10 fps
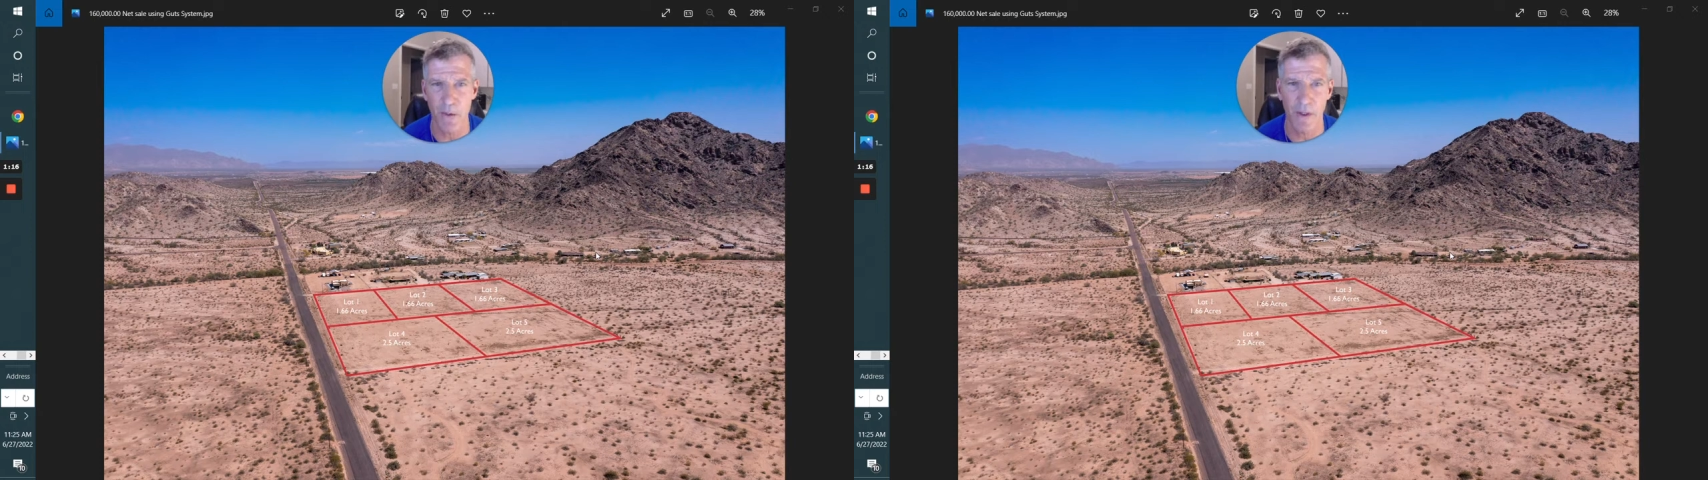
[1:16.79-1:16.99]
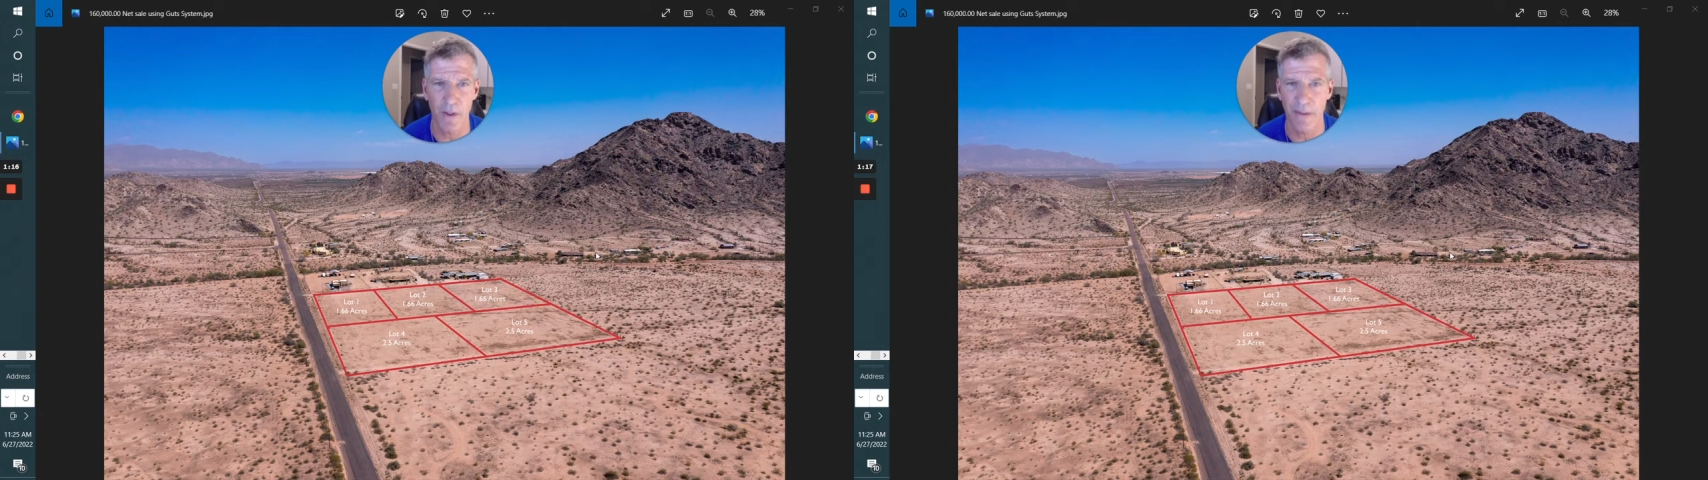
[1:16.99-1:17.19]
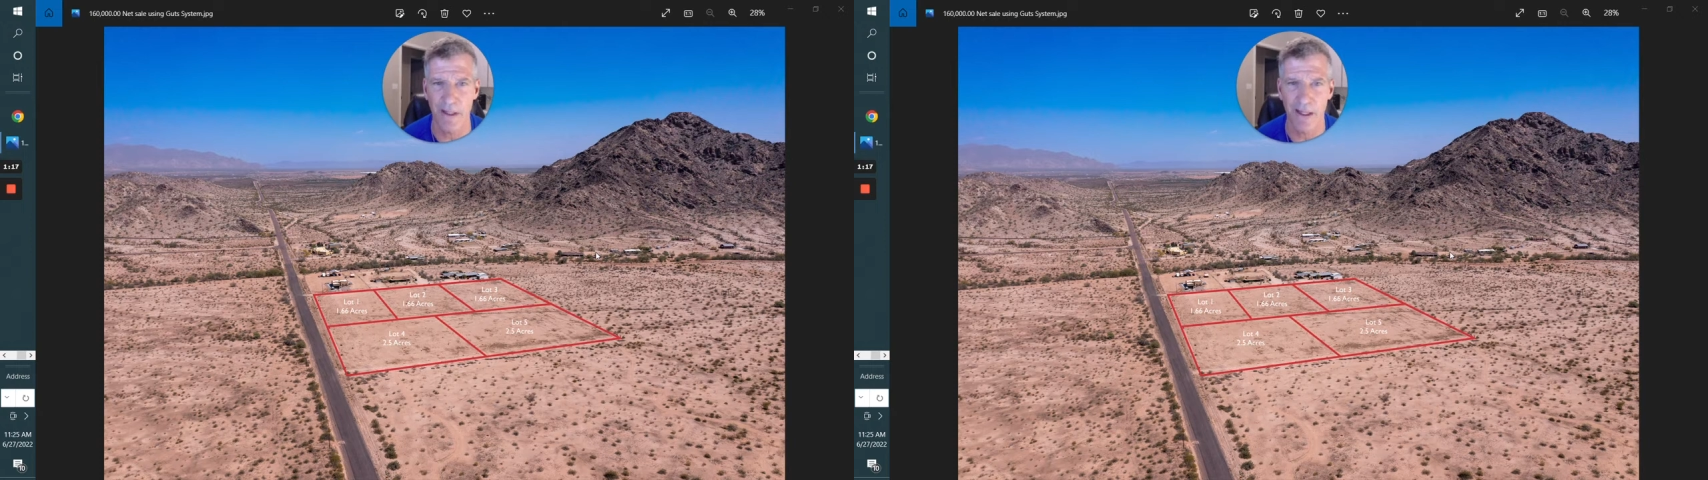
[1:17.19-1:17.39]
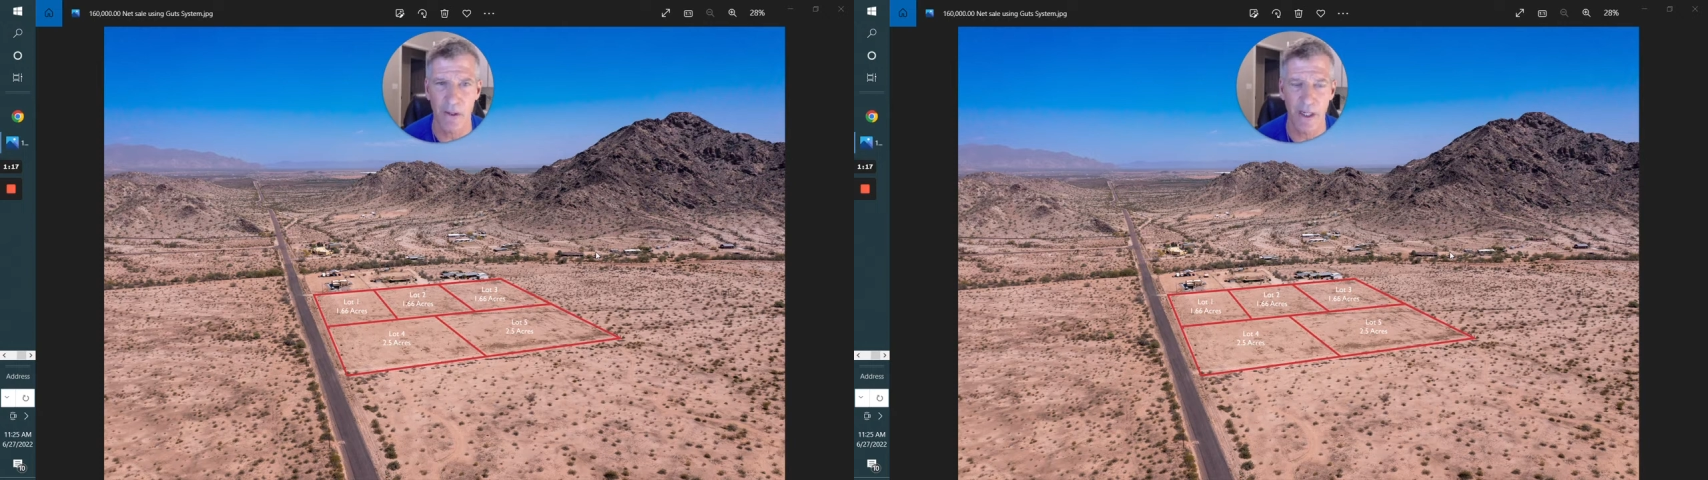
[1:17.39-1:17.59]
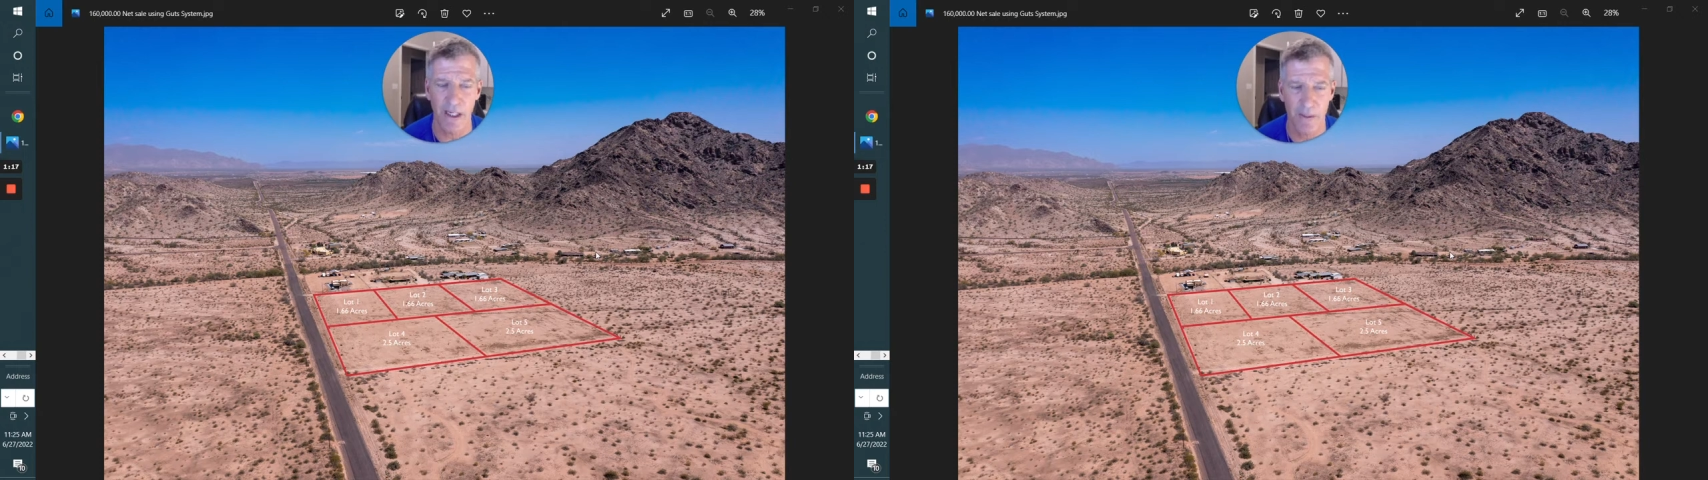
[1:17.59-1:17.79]
what it would be like,
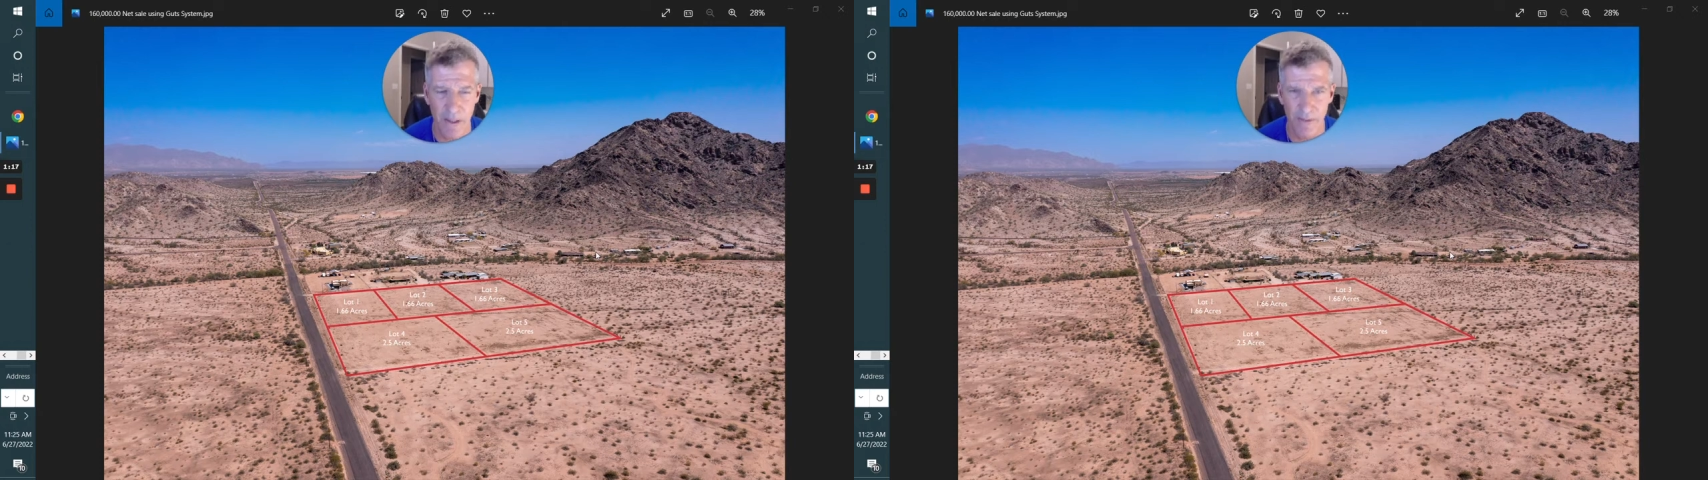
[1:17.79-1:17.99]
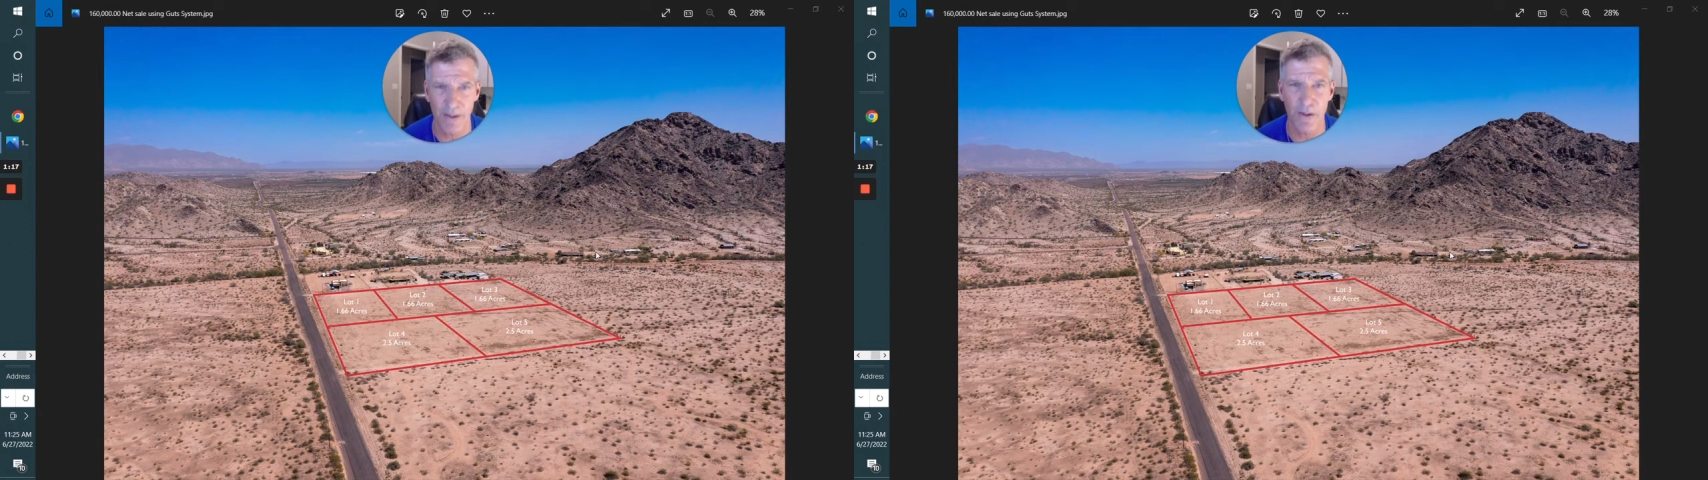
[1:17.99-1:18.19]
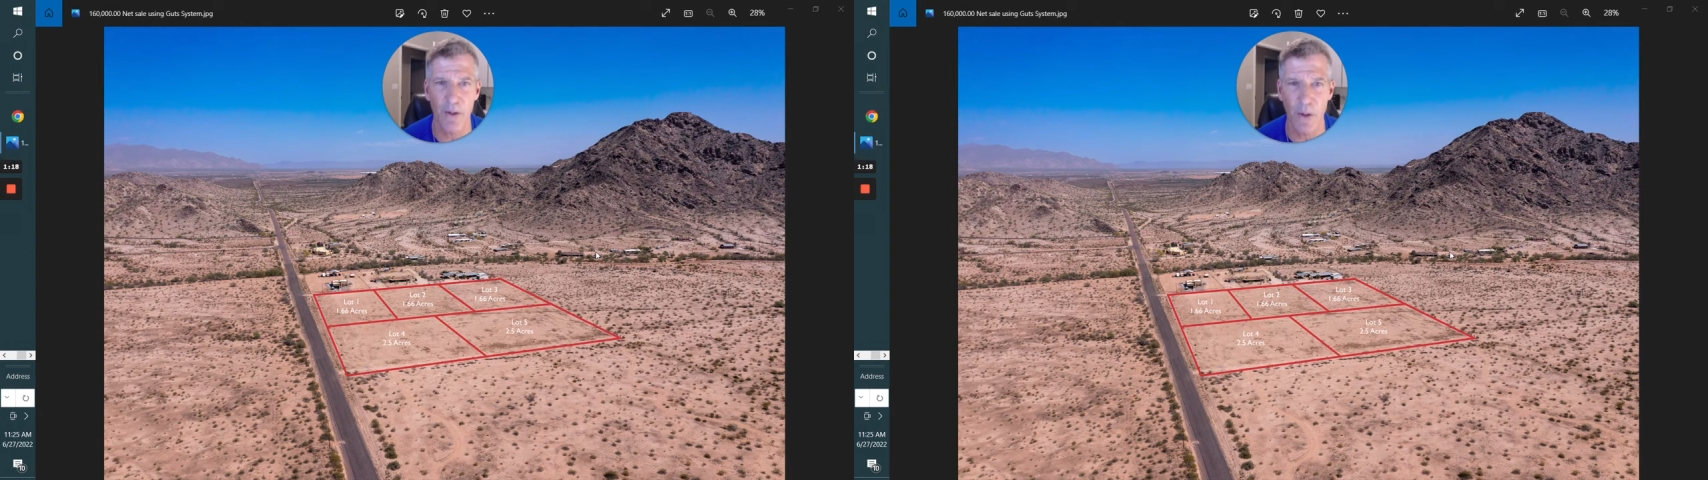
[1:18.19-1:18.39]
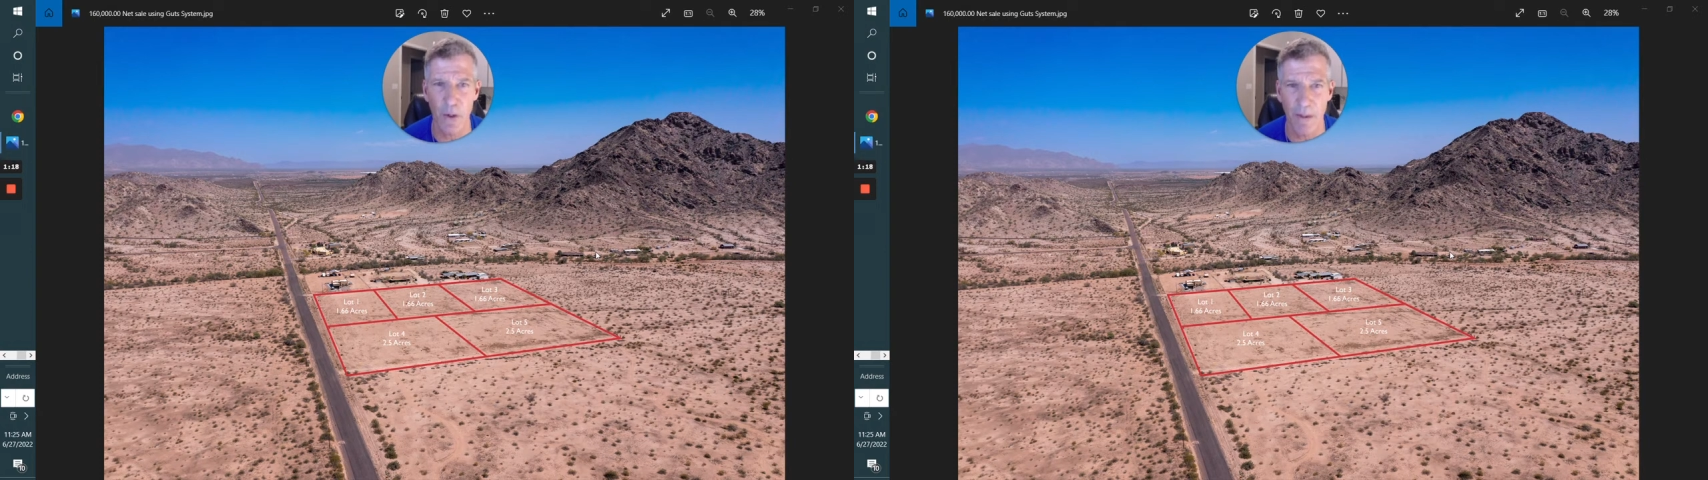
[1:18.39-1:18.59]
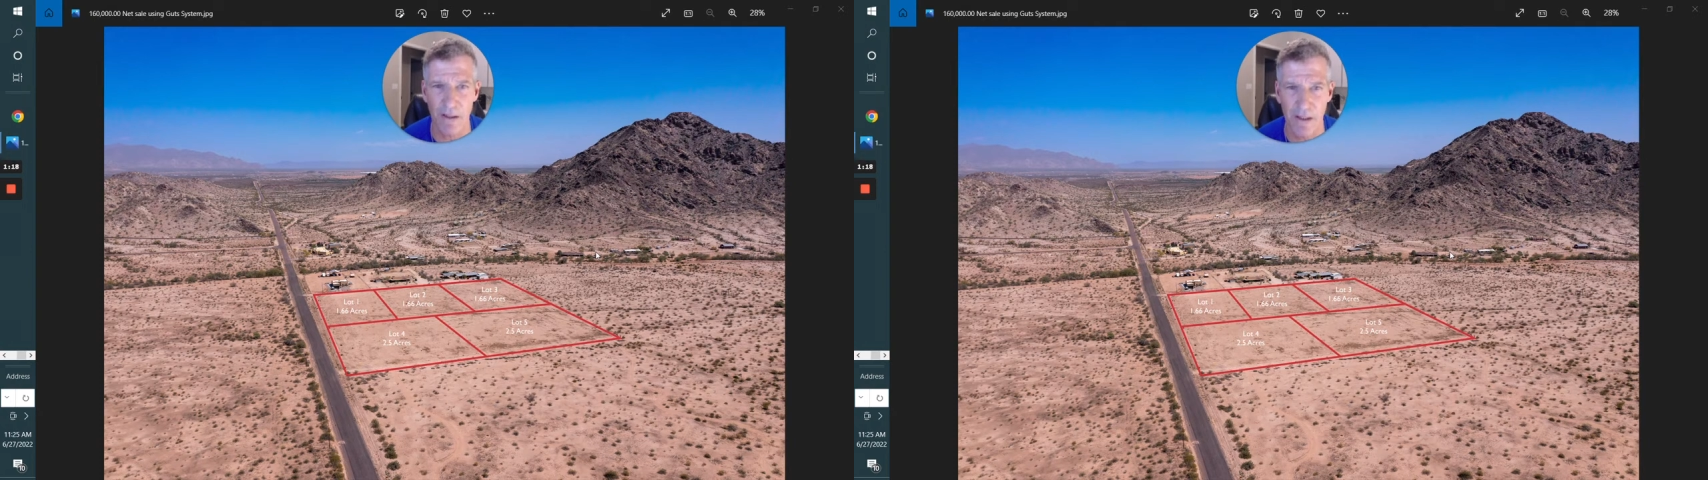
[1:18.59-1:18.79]
Rick, if you had your own
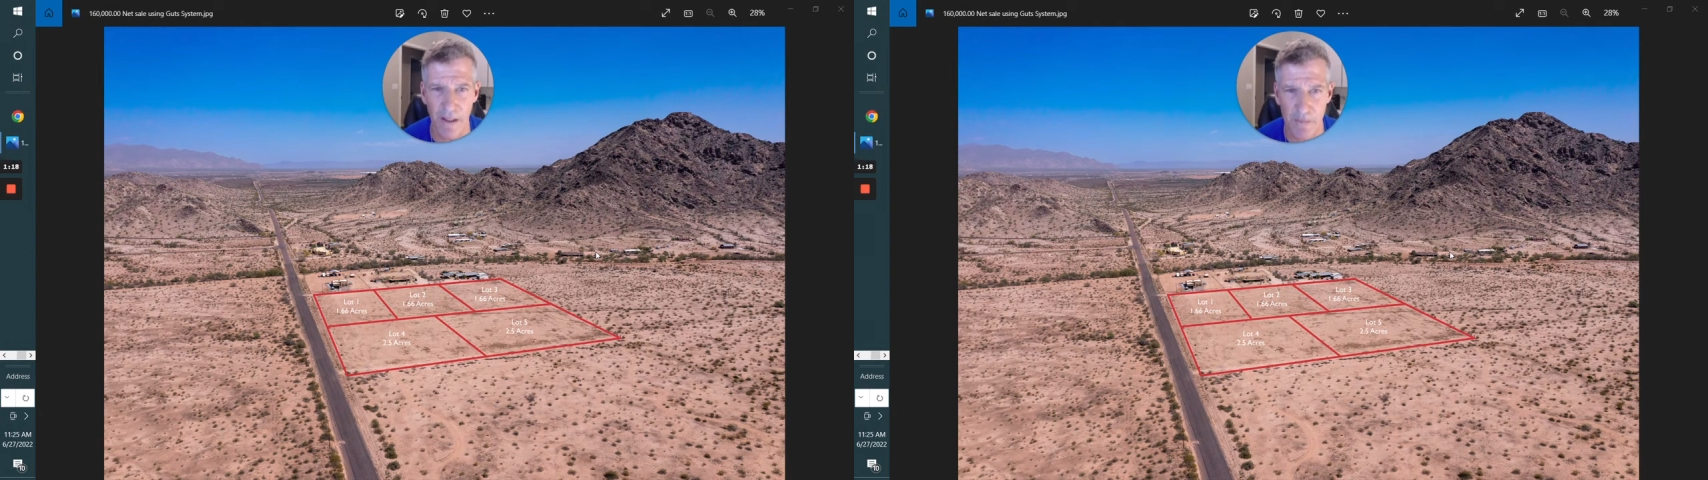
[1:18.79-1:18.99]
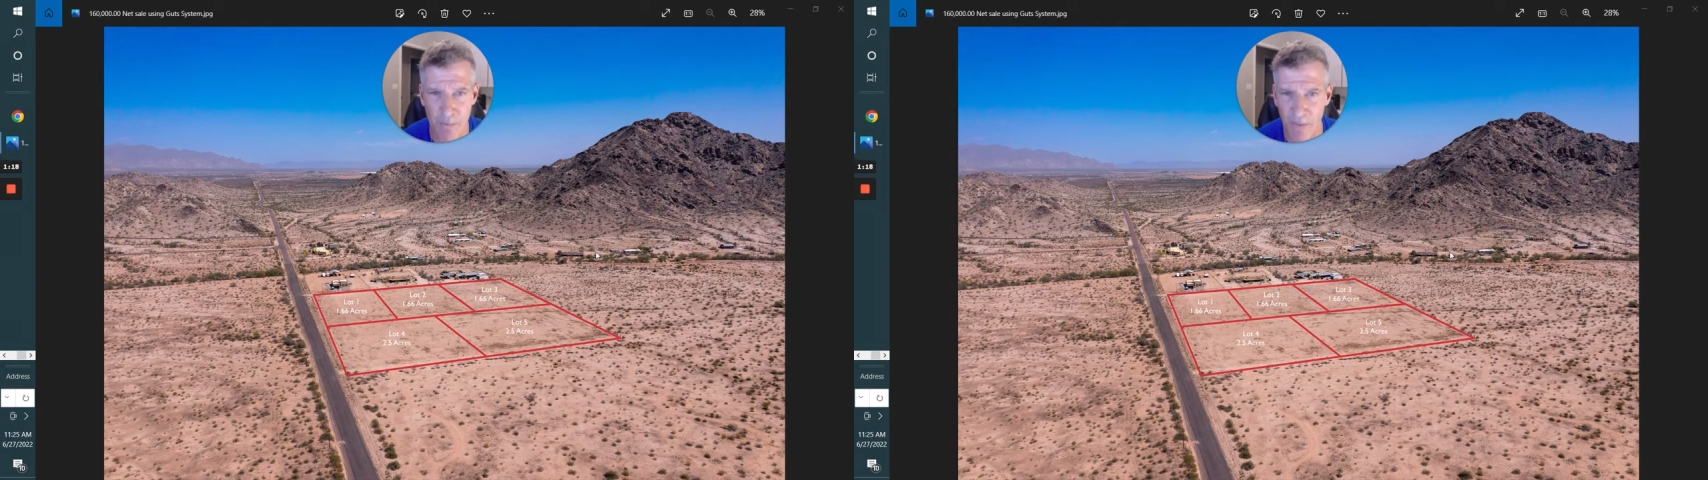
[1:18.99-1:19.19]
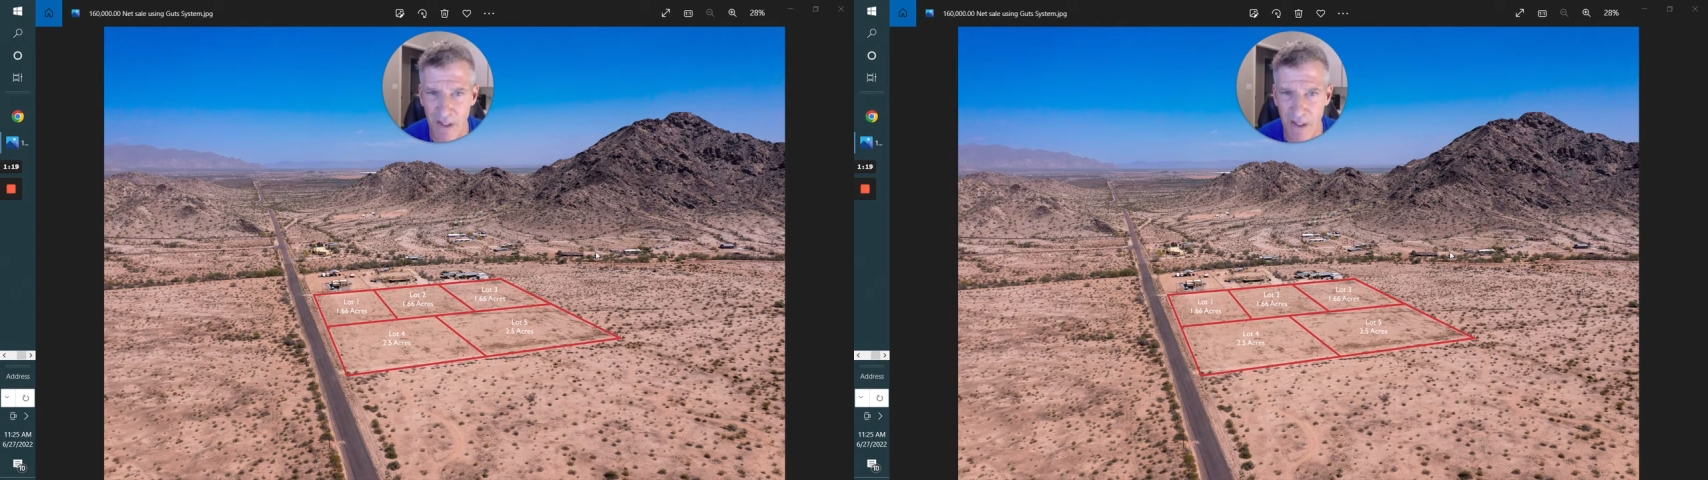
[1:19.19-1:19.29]
home out there,